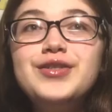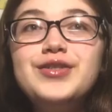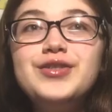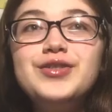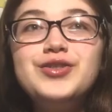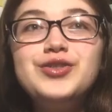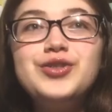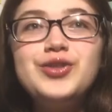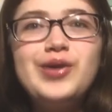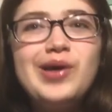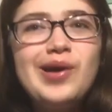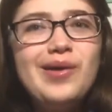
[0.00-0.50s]

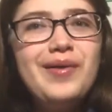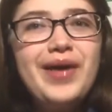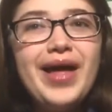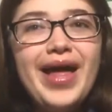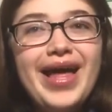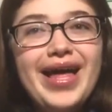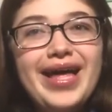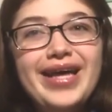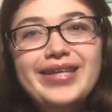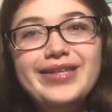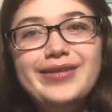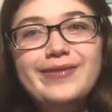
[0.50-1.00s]
So go
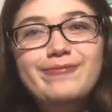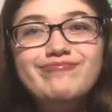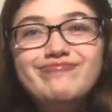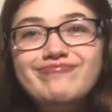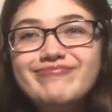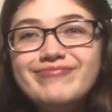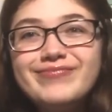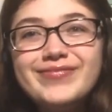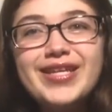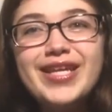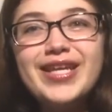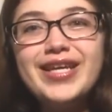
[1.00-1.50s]
ahead.
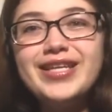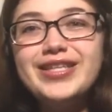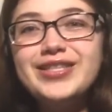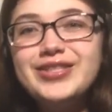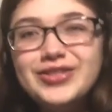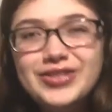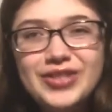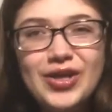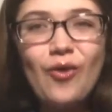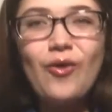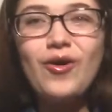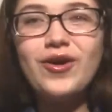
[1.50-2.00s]

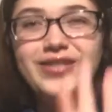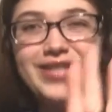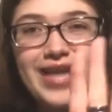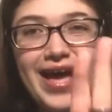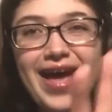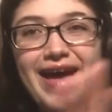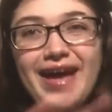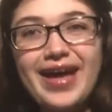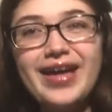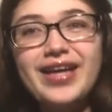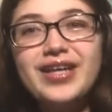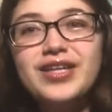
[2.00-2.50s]
It's your
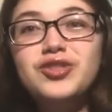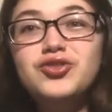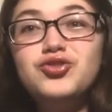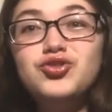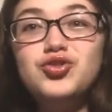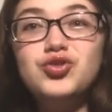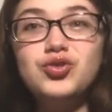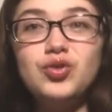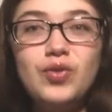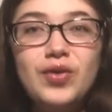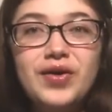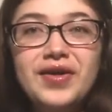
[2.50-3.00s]
day.
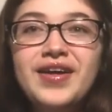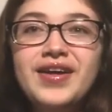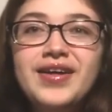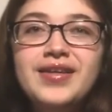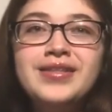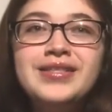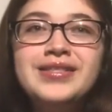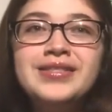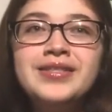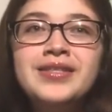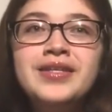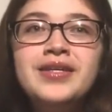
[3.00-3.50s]
Enjoy
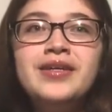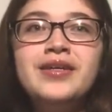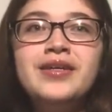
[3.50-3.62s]
it.